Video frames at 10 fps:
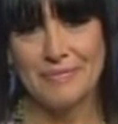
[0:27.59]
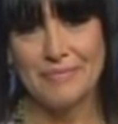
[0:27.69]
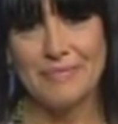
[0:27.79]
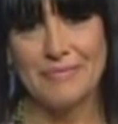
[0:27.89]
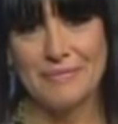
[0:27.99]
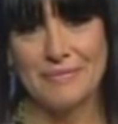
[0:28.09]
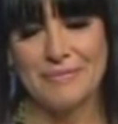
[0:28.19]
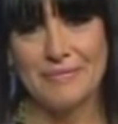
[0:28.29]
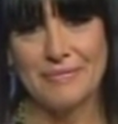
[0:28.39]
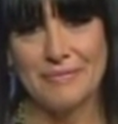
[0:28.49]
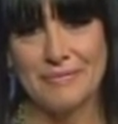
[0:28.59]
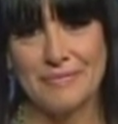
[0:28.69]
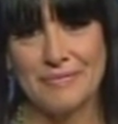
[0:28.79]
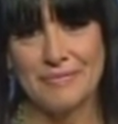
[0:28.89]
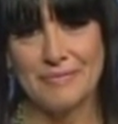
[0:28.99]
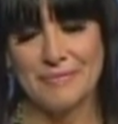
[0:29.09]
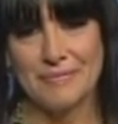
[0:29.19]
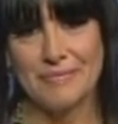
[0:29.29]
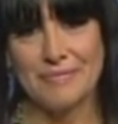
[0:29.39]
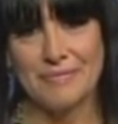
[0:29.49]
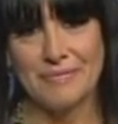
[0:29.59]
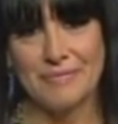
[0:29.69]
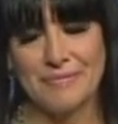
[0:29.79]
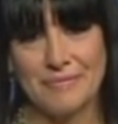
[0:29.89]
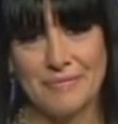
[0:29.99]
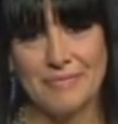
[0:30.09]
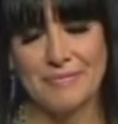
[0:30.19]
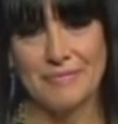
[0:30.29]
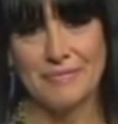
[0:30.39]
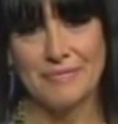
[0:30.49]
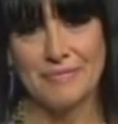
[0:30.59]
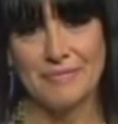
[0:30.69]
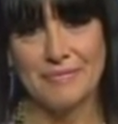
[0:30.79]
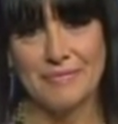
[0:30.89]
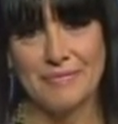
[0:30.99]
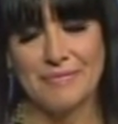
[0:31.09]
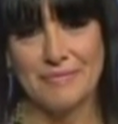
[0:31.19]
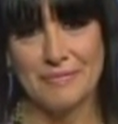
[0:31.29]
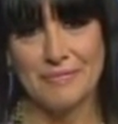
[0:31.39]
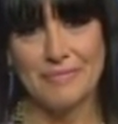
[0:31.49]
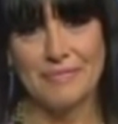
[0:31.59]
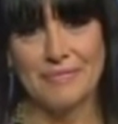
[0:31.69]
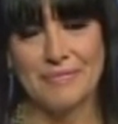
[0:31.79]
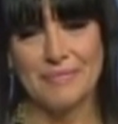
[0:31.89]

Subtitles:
The person shown says nothing.